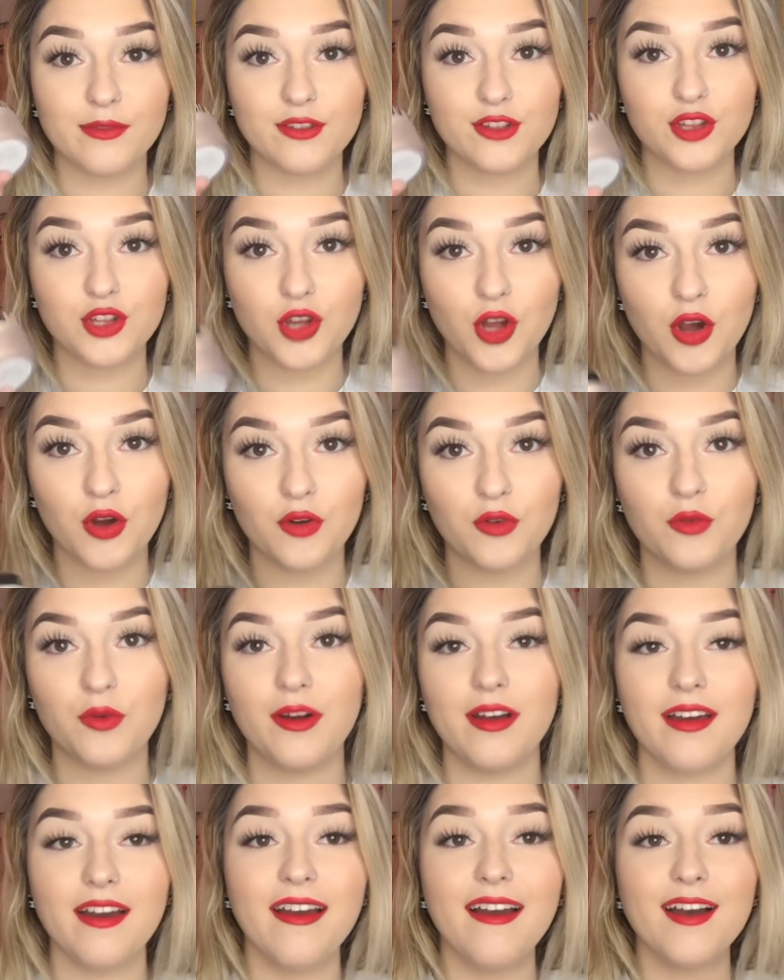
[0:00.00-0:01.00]

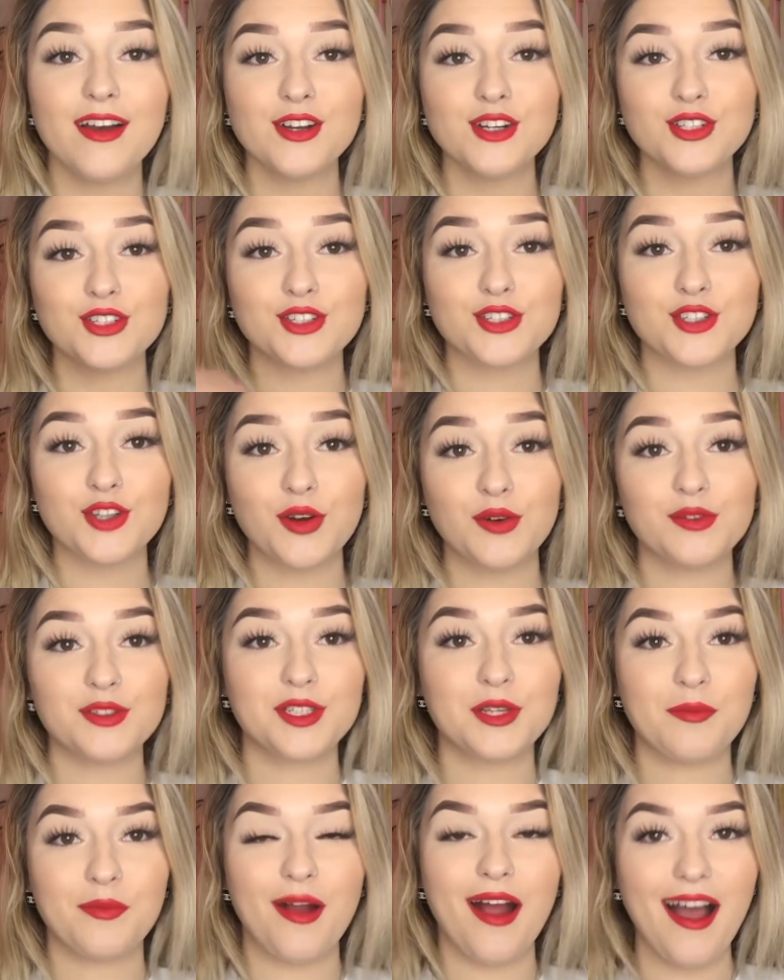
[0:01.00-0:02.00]
so, so
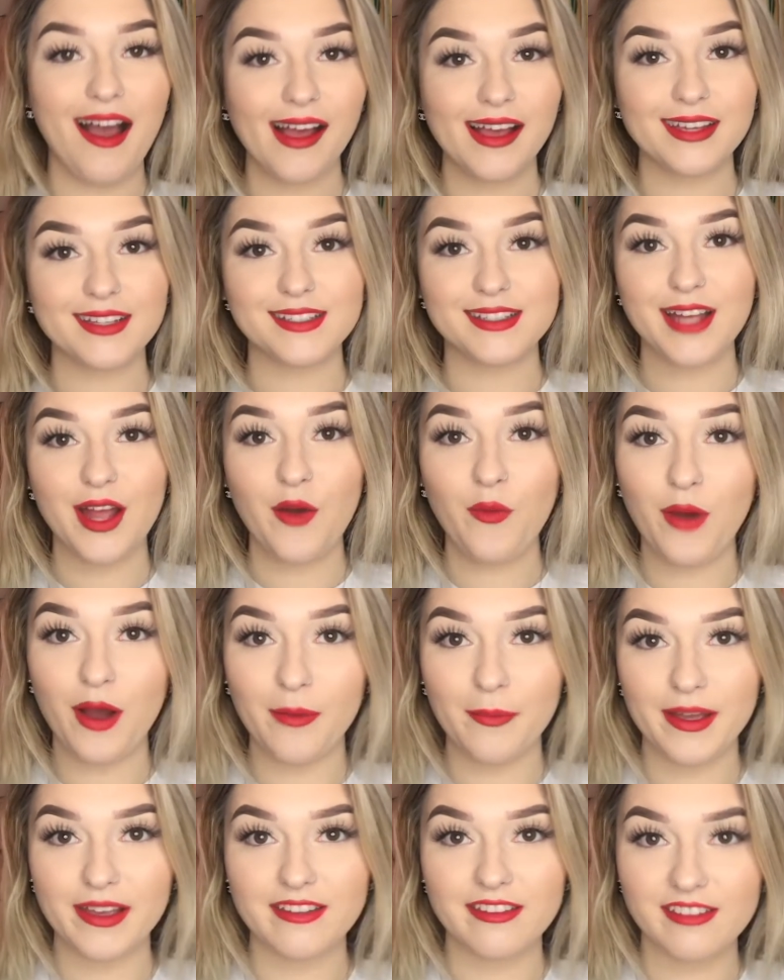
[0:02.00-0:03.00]
surprised how
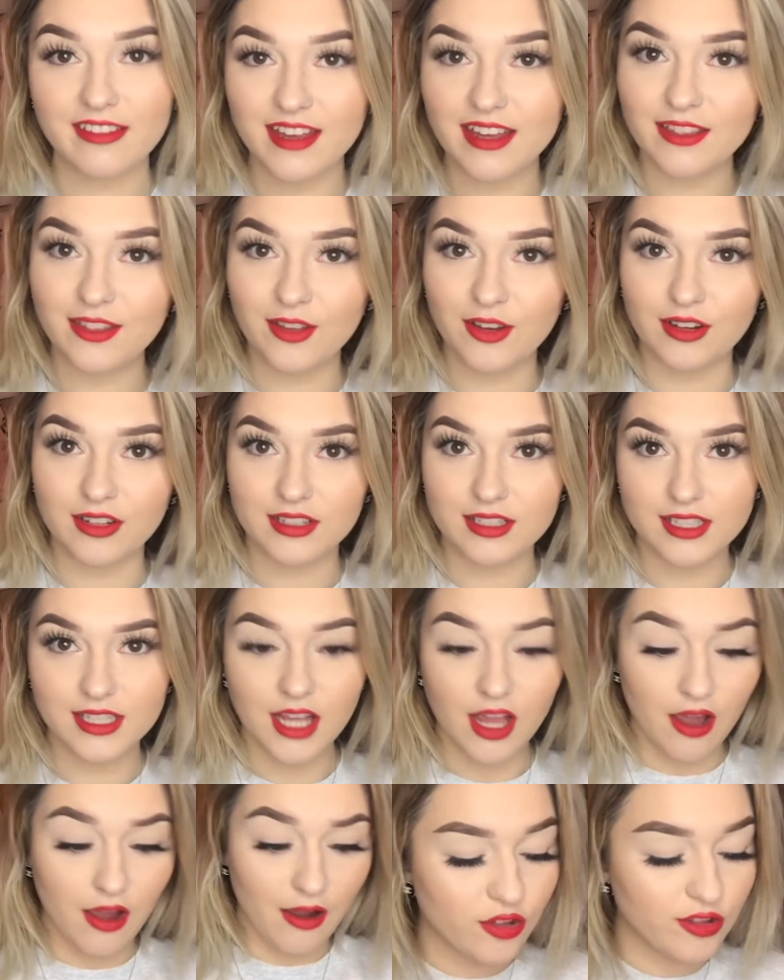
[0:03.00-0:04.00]
well my skin looks.
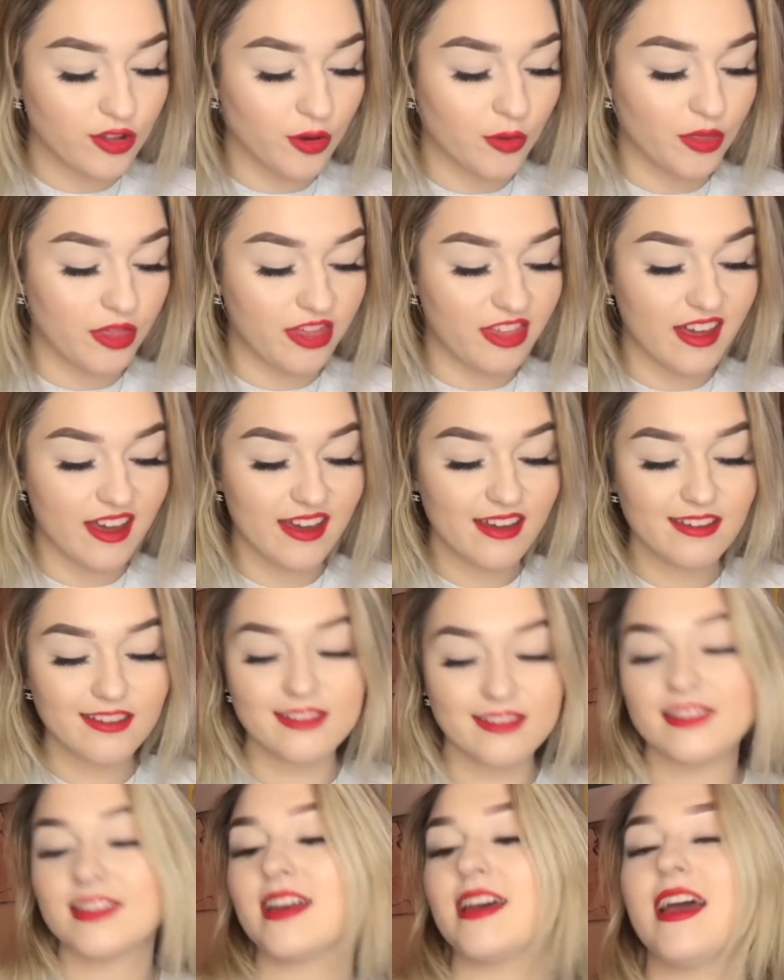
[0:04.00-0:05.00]
So
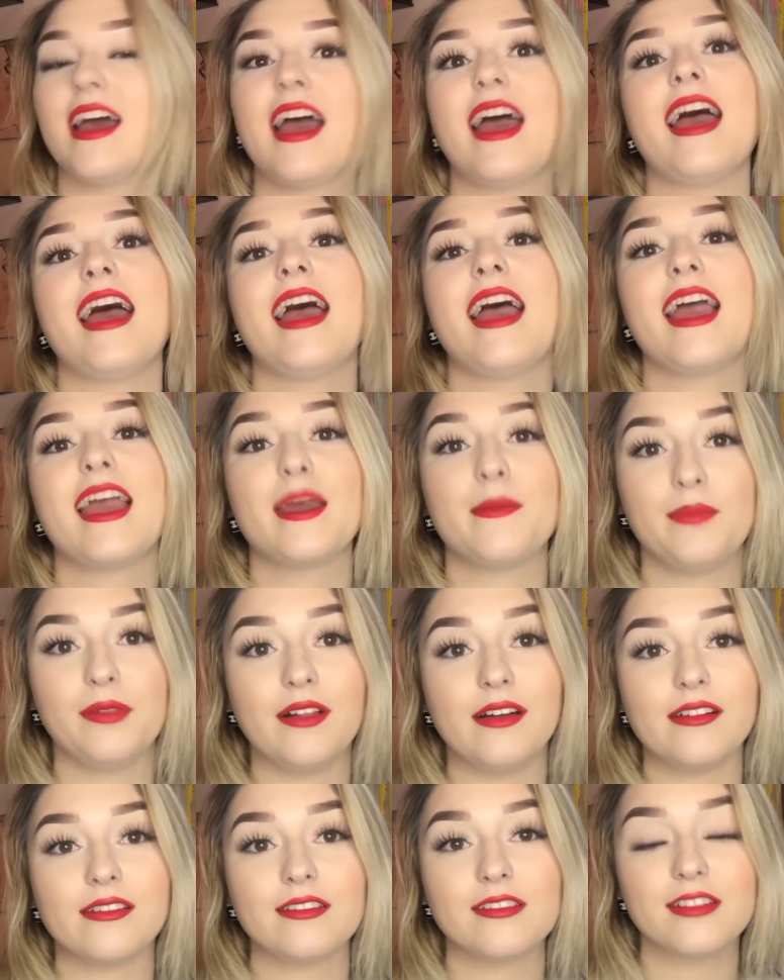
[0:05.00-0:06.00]
this a
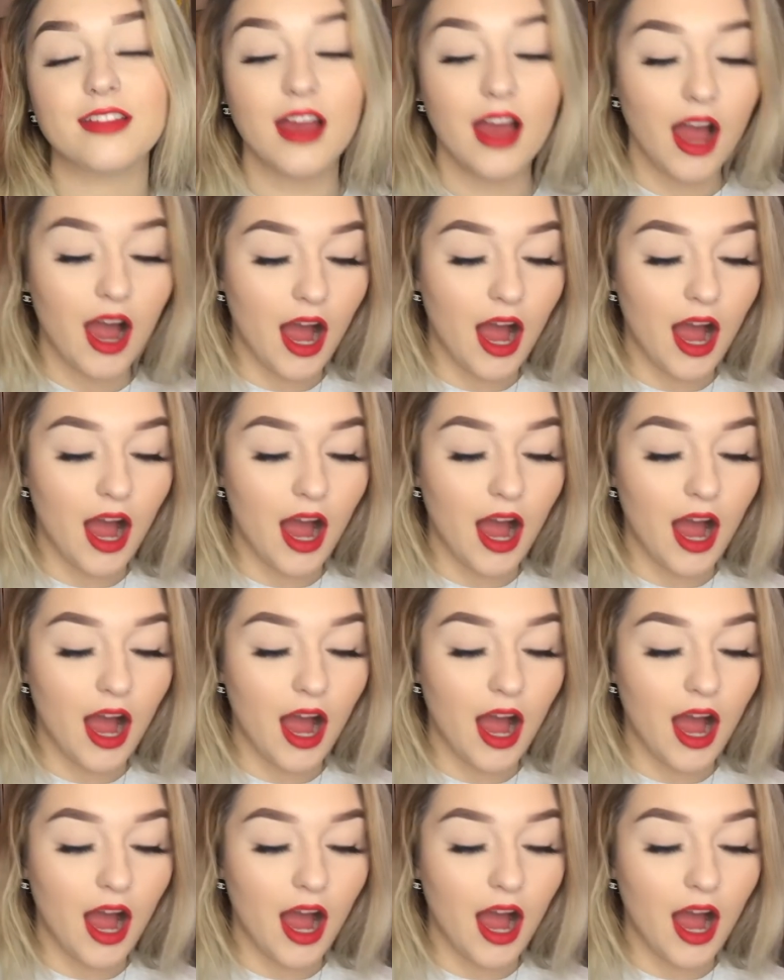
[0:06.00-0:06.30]
plus.